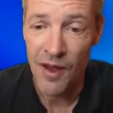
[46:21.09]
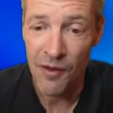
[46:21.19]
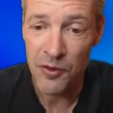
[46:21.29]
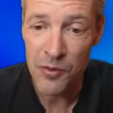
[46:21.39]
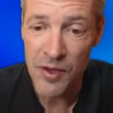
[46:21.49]

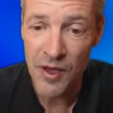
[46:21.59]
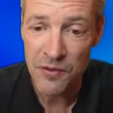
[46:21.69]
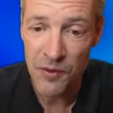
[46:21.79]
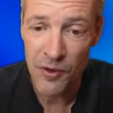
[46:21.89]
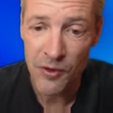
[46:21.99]
After queen
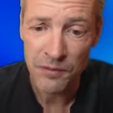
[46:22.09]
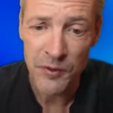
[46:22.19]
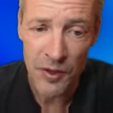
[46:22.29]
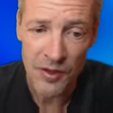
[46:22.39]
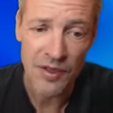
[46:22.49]
h4,
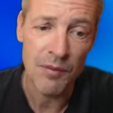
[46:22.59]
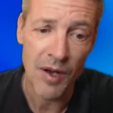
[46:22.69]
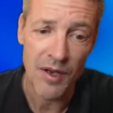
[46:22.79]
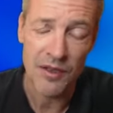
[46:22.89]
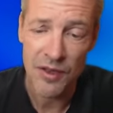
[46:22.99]
you can see
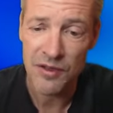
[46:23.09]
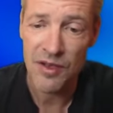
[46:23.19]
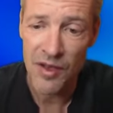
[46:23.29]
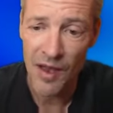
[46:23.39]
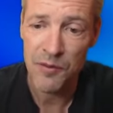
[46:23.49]
black is just
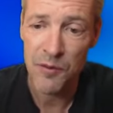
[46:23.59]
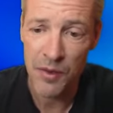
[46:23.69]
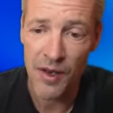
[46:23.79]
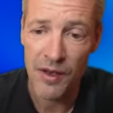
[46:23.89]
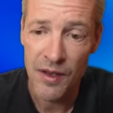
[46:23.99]
in time to
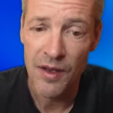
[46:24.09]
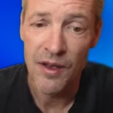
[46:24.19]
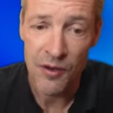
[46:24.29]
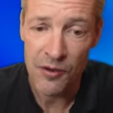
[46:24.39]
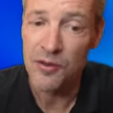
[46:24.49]
play
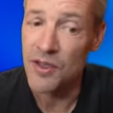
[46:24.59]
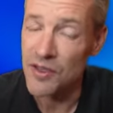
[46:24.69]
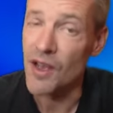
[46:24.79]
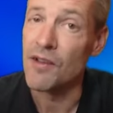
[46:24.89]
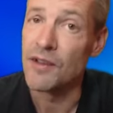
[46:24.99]
rook
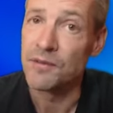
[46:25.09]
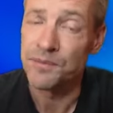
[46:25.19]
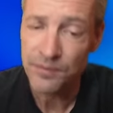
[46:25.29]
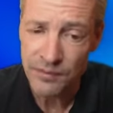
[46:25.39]
g7.